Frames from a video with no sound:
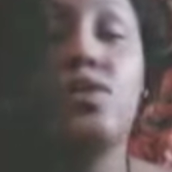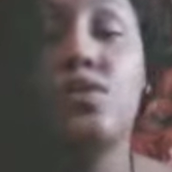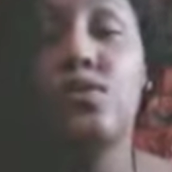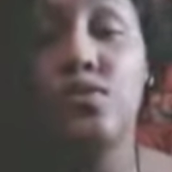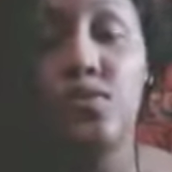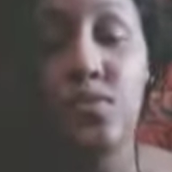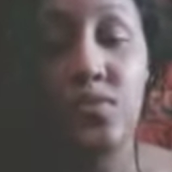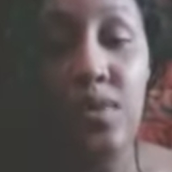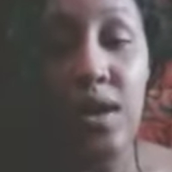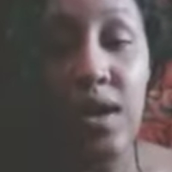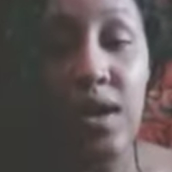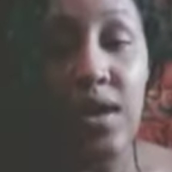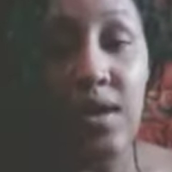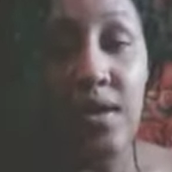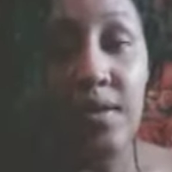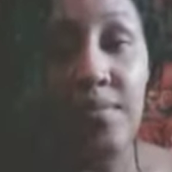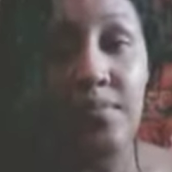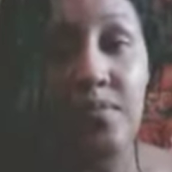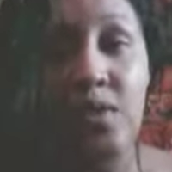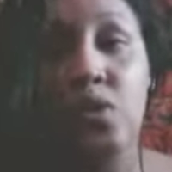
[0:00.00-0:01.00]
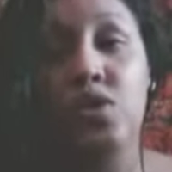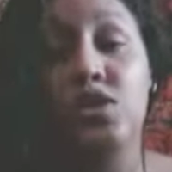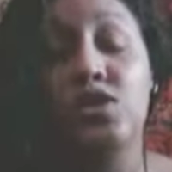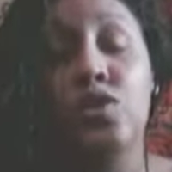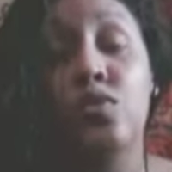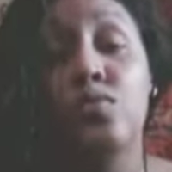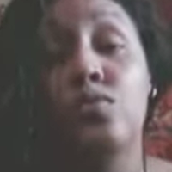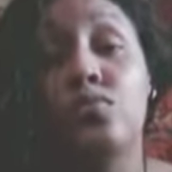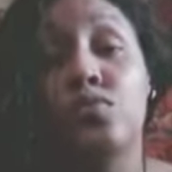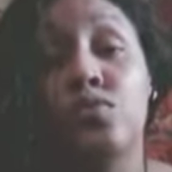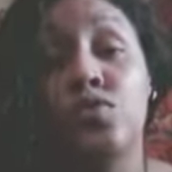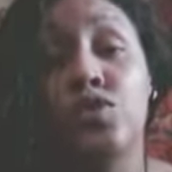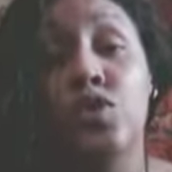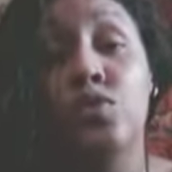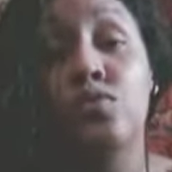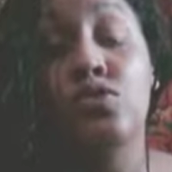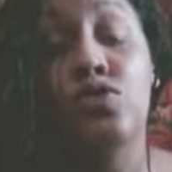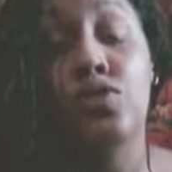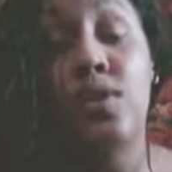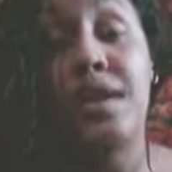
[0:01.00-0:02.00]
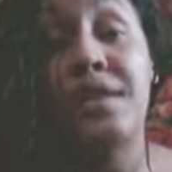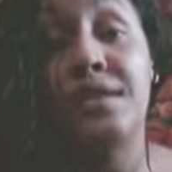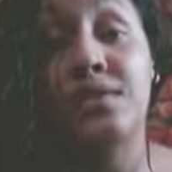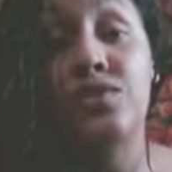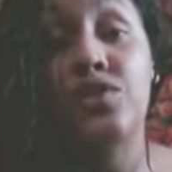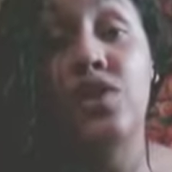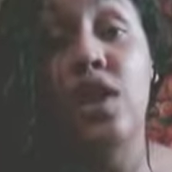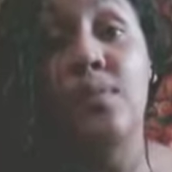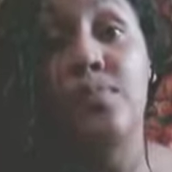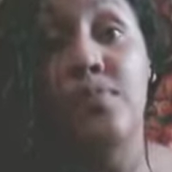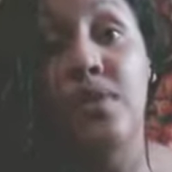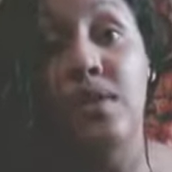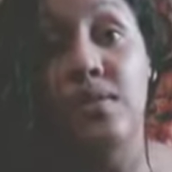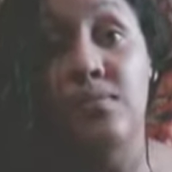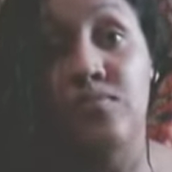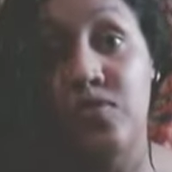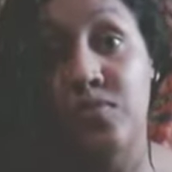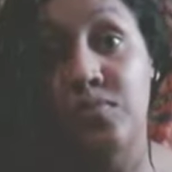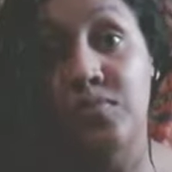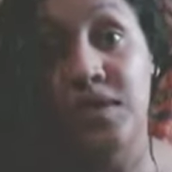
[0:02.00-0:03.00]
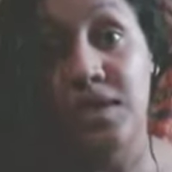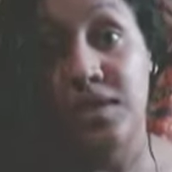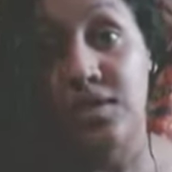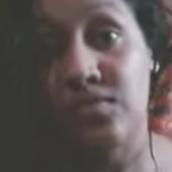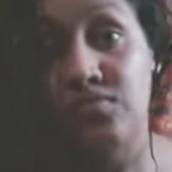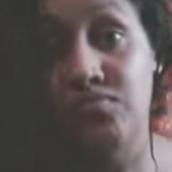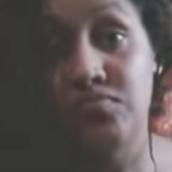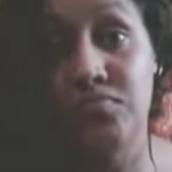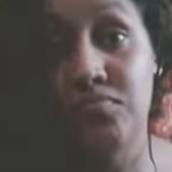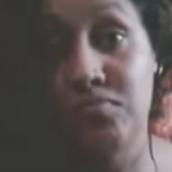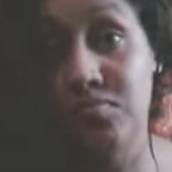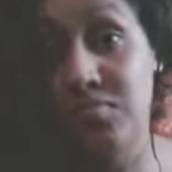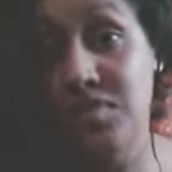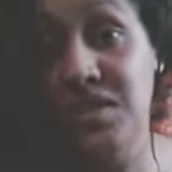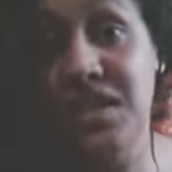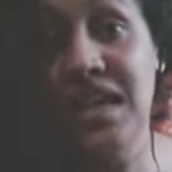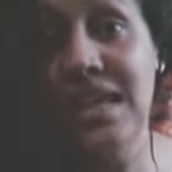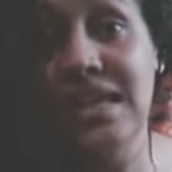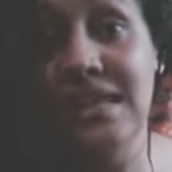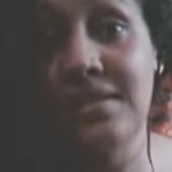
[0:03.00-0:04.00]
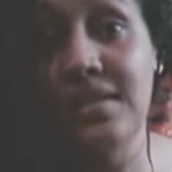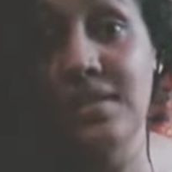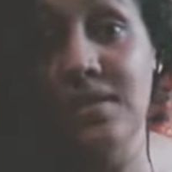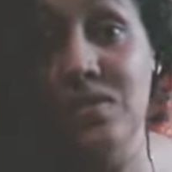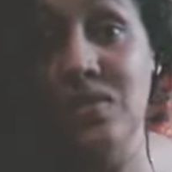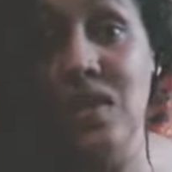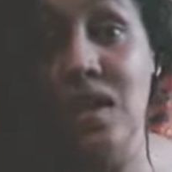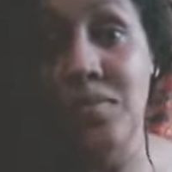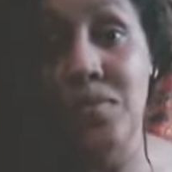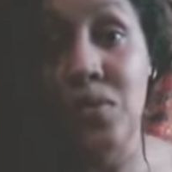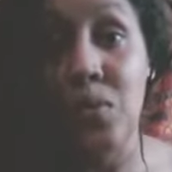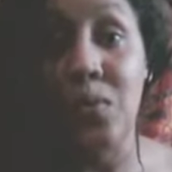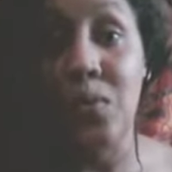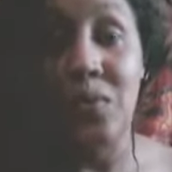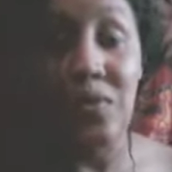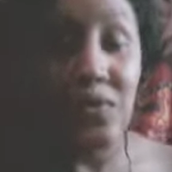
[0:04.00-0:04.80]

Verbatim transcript: to, or don't try and stop them from their getting to the top of the